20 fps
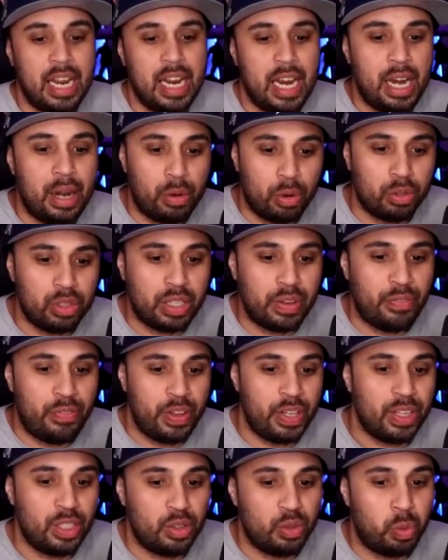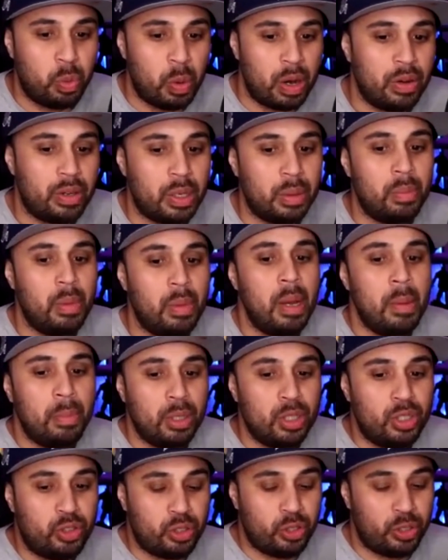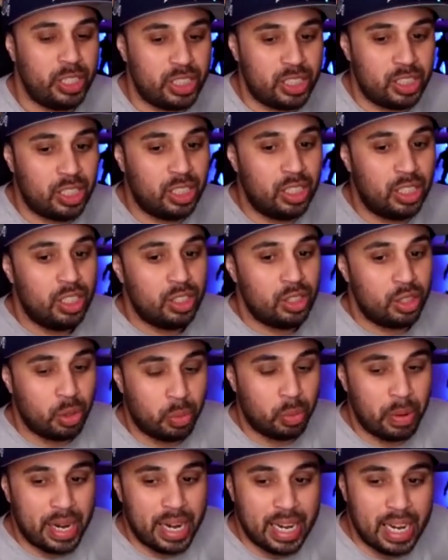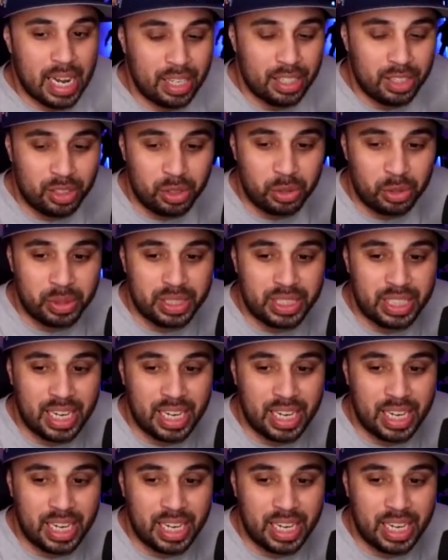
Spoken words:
Heroes and villains, welcome Patricia Duran. How you doing